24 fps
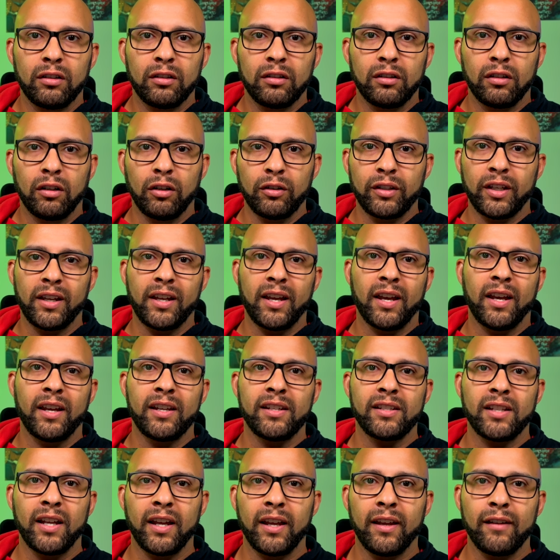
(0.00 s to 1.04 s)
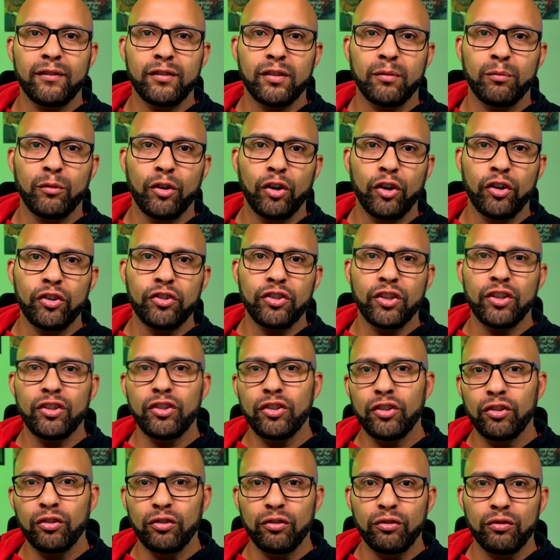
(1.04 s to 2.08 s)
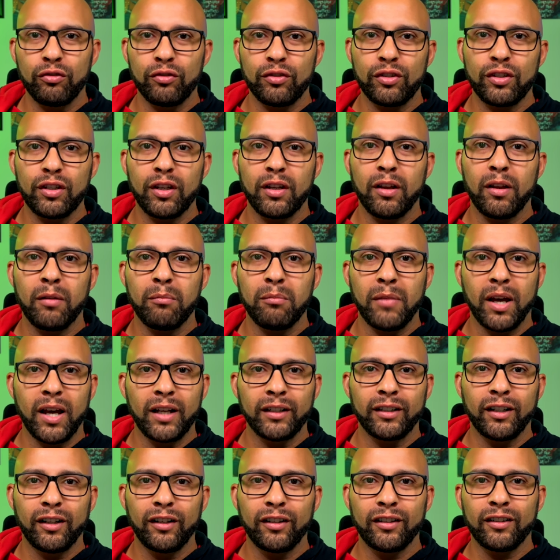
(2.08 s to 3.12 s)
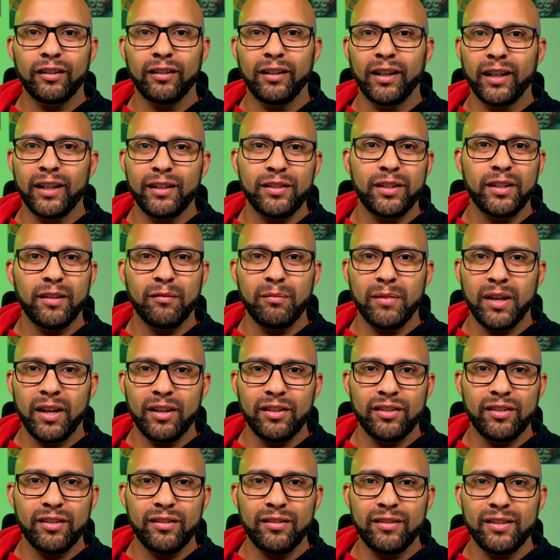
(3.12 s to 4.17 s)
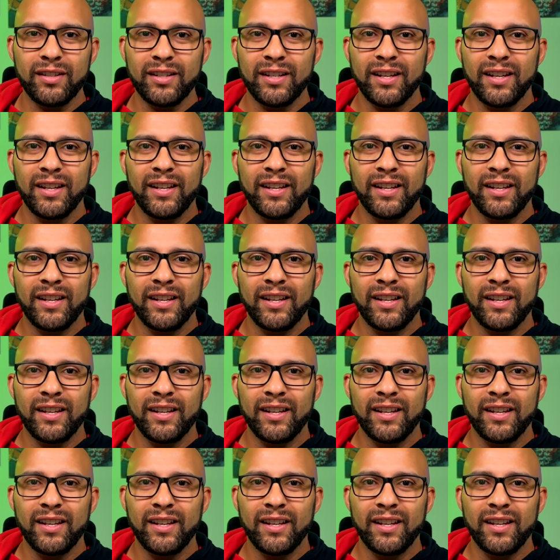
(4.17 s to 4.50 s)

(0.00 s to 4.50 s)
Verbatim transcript: Okay guys, I have some urgent news. Monarch Legacy of Monsters